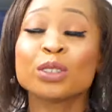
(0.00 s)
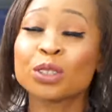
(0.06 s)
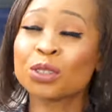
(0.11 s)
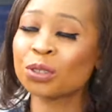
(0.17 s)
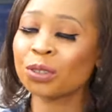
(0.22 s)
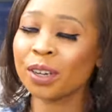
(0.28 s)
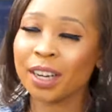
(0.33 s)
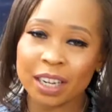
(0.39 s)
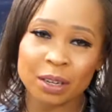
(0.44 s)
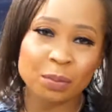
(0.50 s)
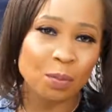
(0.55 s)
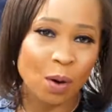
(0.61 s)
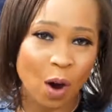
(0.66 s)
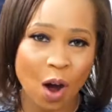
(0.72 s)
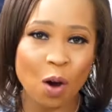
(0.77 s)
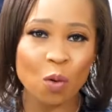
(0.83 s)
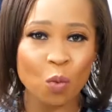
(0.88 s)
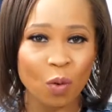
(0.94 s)
Drink
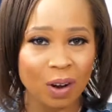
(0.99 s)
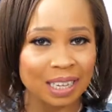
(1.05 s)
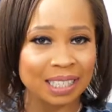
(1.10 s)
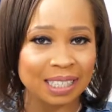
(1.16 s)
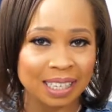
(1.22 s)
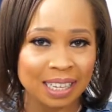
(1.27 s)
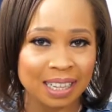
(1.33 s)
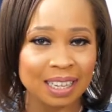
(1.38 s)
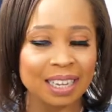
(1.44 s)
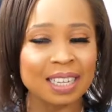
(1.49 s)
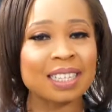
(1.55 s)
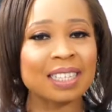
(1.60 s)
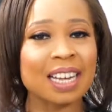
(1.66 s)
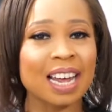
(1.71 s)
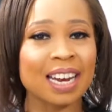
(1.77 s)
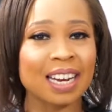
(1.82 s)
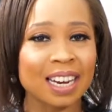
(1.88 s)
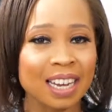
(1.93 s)
more water. That's
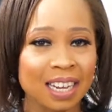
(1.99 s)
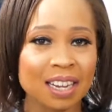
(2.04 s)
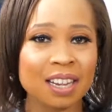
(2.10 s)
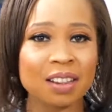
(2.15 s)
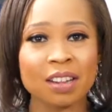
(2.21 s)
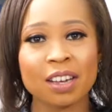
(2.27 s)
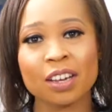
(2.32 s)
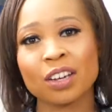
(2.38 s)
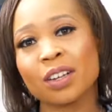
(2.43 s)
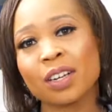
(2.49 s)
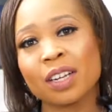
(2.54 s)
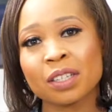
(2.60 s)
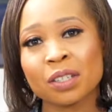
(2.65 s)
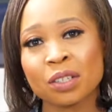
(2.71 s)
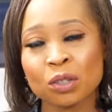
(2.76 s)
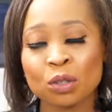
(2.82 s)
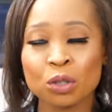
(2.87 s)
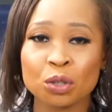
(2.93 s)
another thing you need
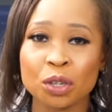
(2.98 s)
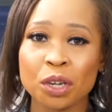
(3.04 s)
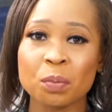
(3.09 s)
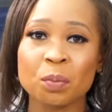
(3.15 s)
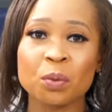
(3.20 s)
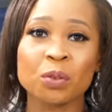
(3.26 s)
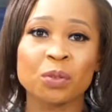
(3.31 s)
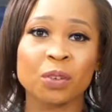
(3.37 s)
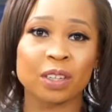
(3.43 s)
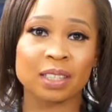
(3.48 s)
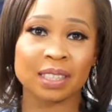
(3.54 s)
to do to improve your